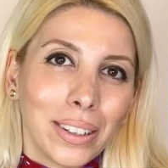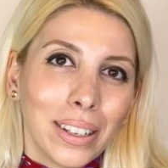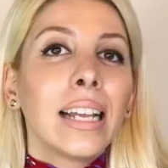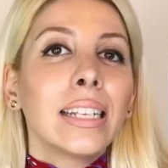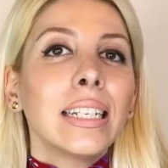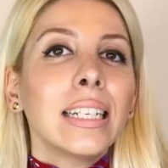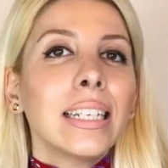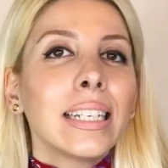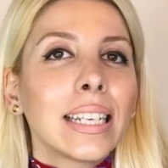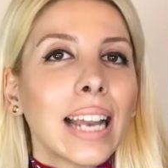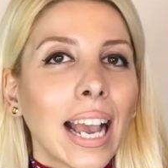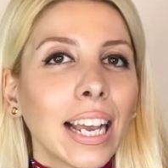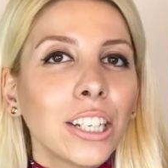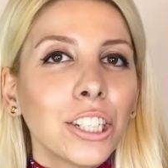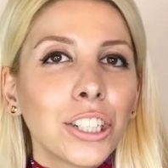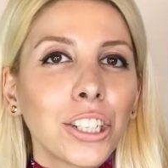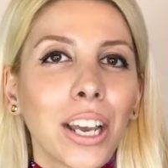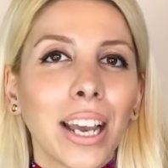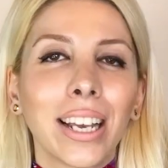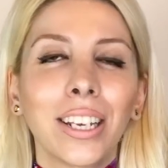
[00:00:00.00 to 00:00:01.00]
The next
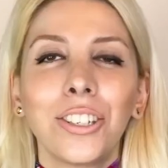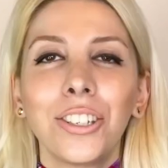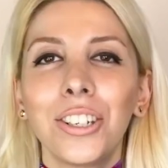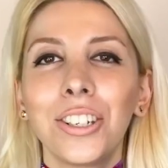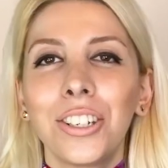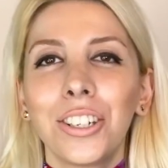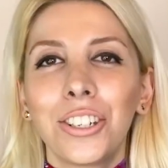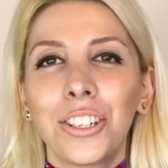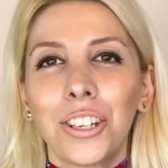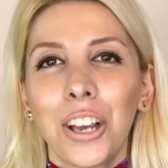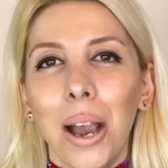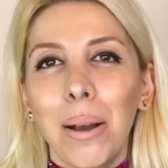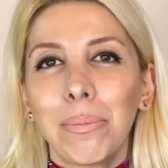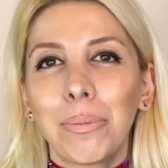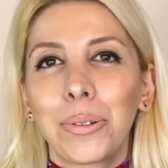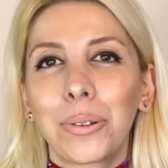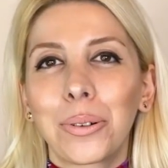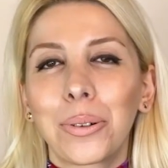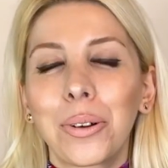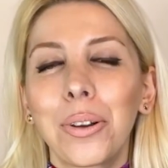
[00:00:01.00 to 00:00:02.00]
change in the
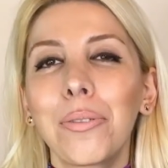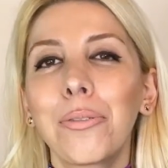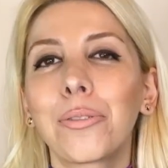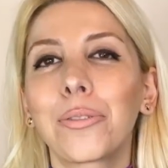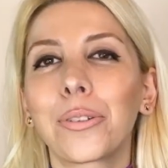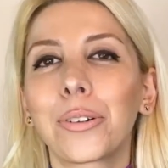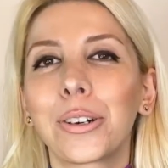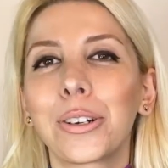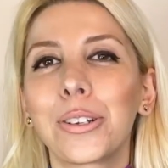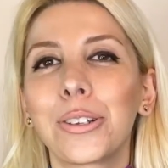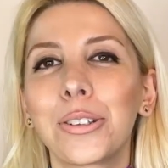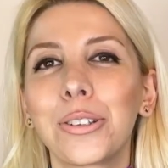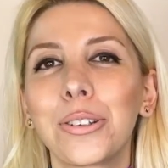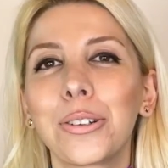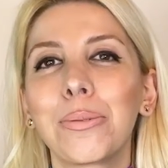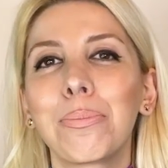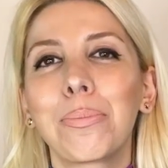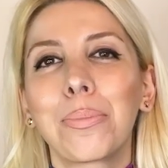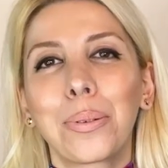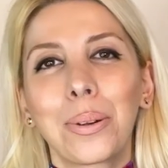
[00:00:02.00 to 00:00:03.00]
chapter refers to a
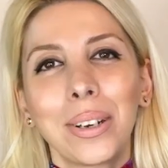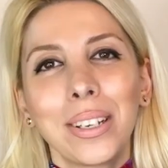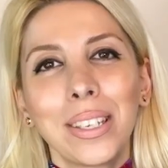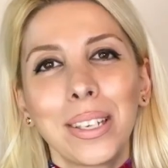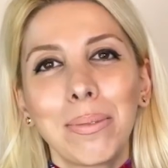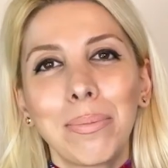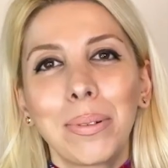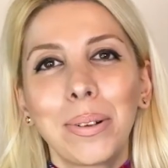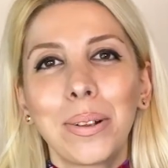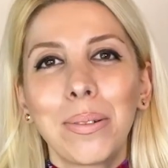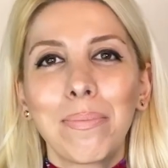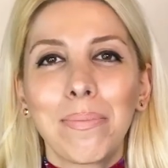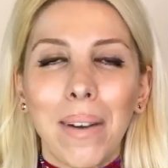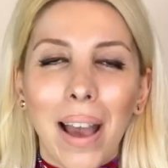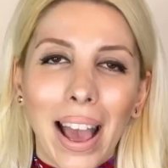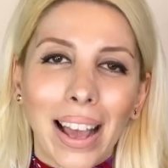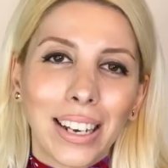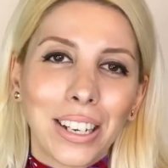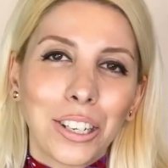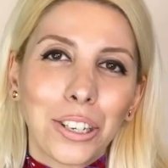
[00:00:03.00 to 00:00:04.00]
principle
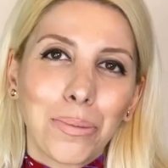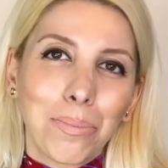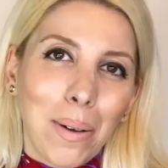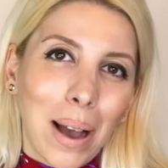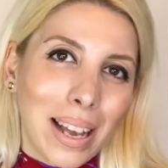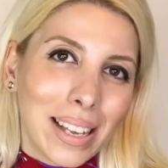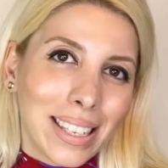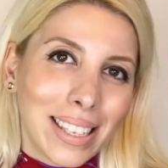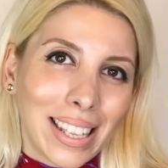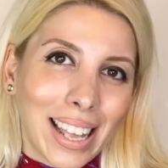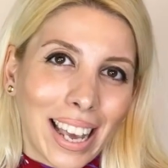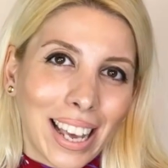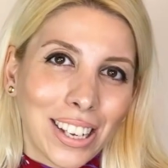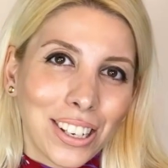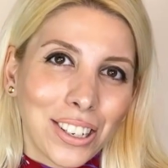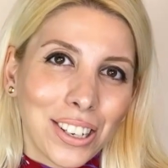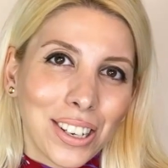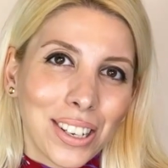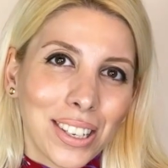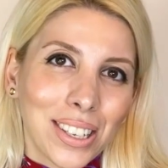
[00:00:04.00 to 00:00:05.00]
managed by
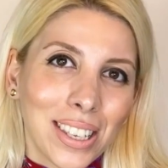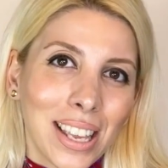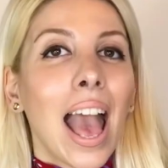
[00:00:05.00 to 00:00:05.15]
stages.